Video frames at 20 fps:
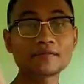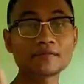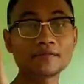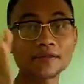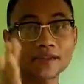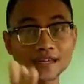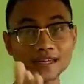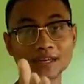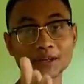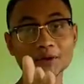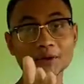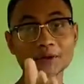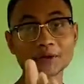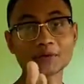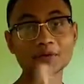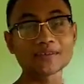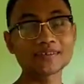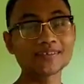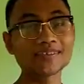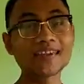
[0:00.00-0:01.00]
video.
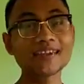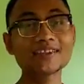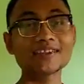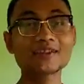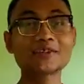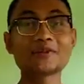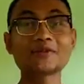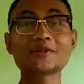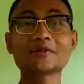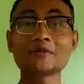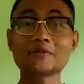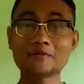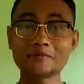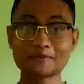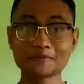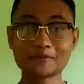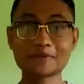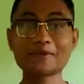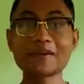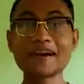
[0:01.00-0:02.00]
Thank you.
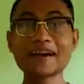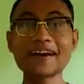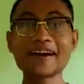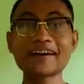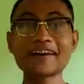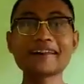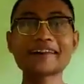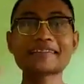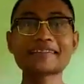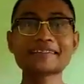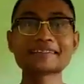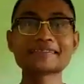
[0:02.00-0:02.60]
Bye bye.